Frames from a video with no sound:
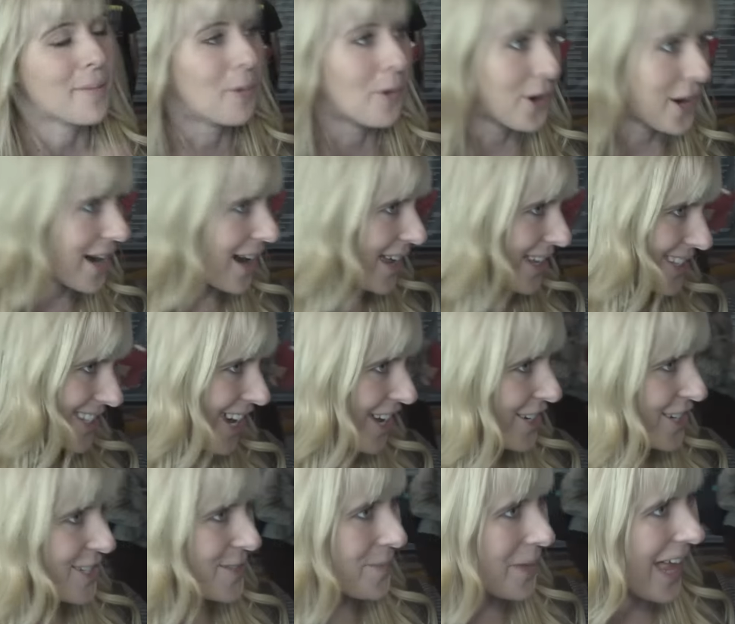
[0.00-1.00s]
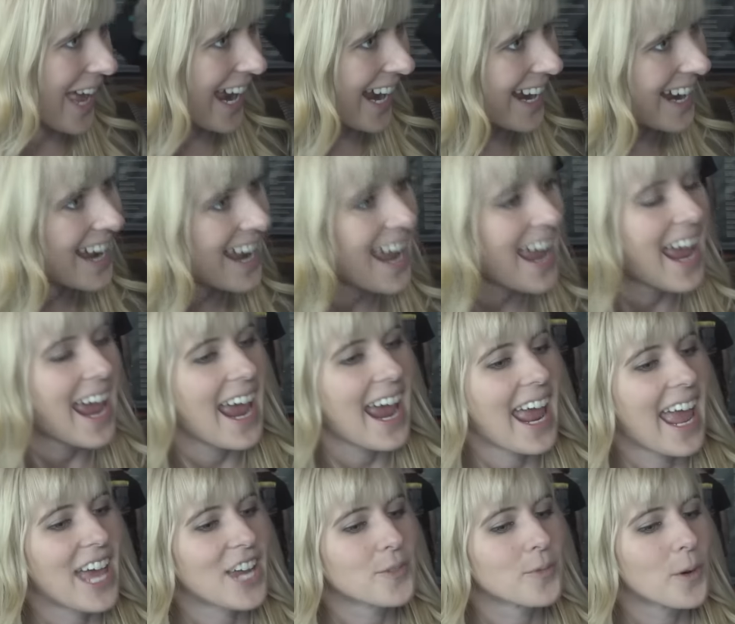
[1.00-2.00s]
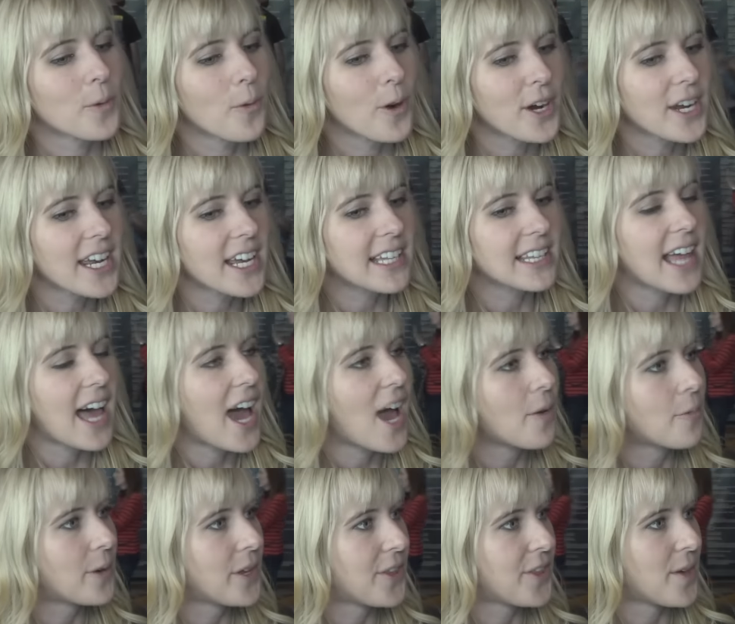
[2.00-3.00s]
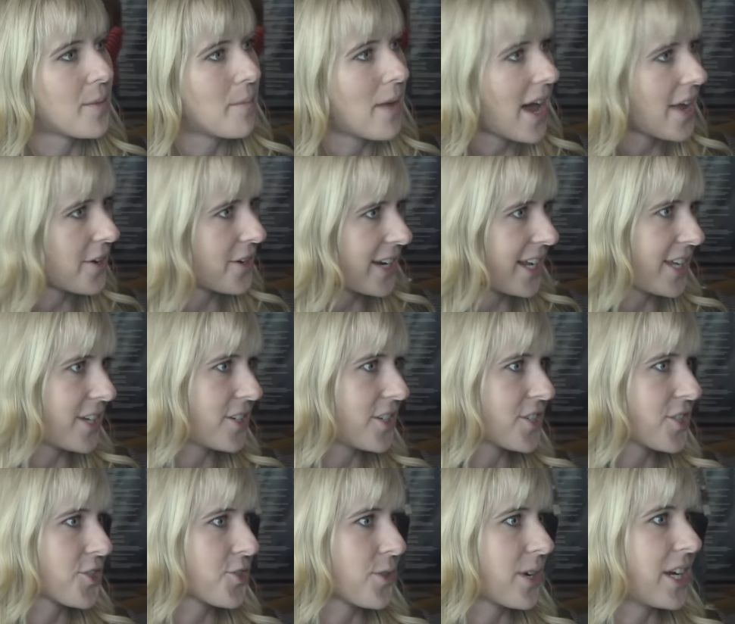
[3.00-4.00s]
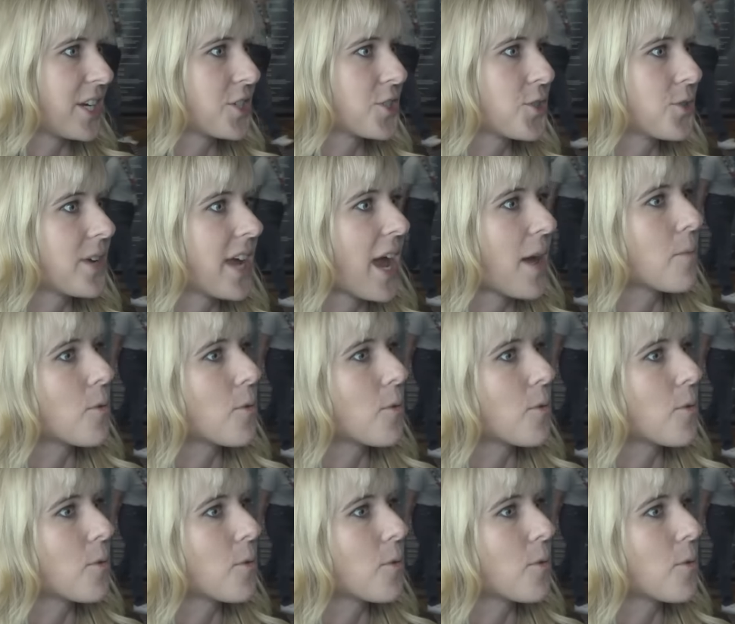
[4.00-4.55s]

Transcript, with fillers: more guns on display. Wow. And we're working a lot with the modern industry to get